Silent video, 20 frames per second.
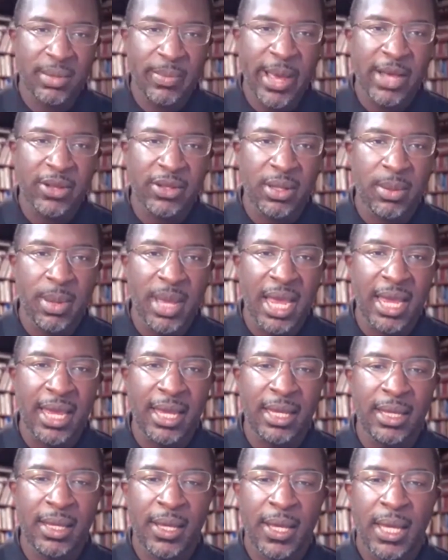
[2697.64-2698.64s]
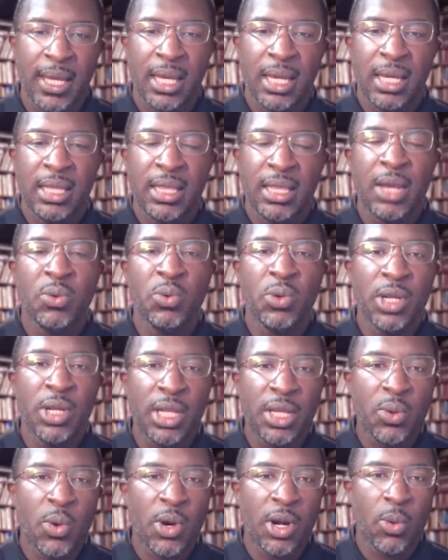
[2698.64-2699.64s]
about the pay. They
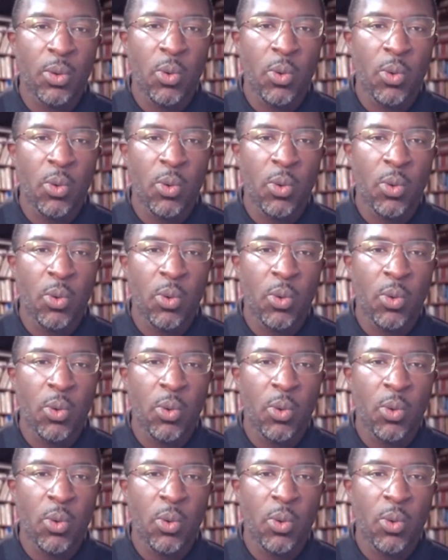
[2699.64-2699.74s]
really want to